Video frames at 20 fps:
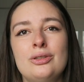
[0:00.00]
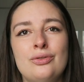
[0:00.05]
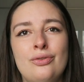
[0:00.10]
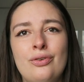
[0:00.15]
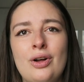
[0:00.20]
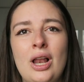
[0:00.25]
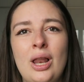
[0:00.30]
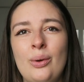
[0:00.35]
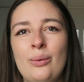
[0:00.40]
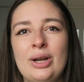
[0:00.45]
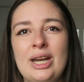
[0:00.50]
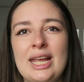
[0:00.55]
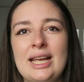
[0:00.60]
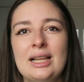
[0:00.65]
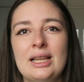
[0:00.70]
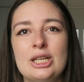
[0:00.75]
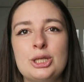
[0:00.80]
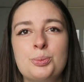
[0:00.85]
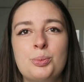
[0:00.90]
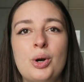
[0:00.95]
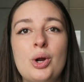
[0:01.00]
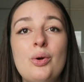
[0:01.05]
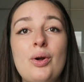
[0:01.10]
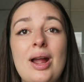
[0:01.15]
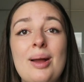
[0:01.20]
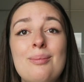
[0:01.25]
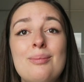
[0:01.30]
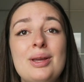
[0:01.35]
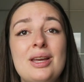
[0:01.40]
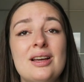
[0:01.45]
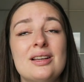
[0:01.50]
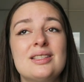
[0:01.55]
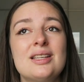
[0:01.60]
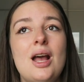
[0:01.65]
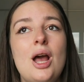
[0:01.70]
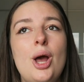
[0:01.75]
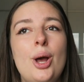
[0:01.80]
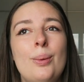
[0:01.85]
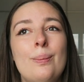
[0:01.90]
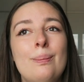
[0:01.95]
follow an English program because
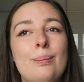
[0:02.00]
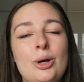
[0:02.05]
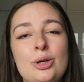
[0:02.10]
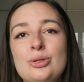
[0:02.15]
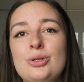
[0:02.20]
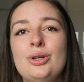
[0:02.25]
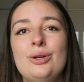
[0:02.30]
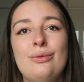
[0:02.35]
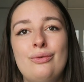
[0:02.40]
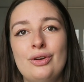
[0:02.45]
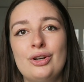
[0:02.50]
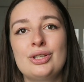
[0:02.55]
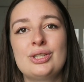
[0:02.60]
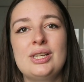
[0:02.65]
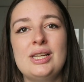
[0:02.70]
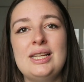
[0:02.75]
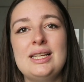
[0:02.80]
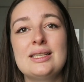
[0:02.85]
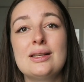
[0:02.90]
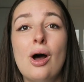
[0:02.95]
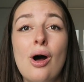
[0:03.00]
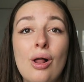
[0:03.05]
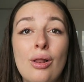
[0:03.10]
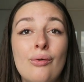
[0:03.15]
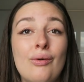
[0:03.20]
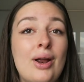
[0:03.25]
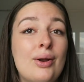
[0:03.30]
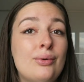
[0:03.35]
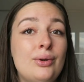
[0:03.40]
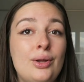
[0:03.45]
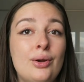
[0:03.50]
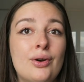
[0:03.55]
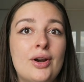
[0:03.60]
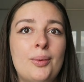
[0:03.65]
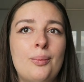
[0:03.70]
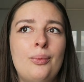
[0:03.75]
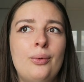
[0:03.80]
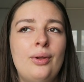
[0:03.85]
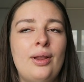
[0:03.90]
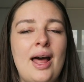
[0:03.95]
most universities all around
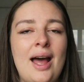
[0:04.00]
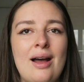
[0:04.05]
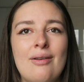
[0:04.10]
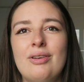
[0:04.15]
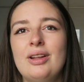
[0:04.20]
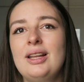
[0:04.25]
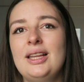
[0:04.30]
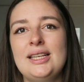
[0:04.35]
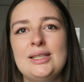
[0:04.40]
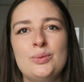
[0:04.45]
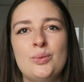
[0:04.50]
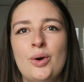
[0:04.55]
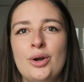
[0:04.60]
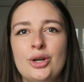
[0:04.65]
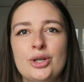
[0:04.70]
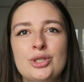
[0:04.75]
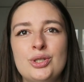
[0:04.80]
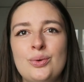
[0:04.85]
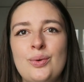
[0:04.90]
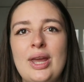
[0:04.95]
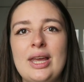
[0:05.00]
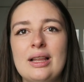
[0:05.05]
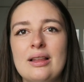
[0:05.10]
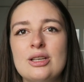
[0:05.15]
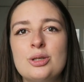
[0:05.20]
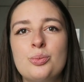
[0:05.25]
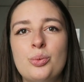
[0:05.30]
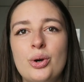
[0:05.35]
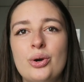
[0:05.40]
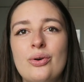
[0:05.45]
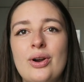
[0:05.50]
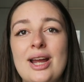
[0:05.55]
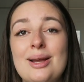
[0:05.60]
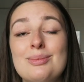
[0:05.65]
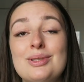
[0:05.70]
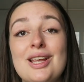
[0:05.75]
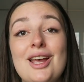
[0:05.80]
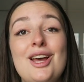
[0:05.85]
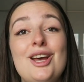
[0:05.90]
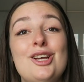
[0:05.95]
Europe will have at least one or two English
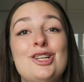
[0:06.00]
programs.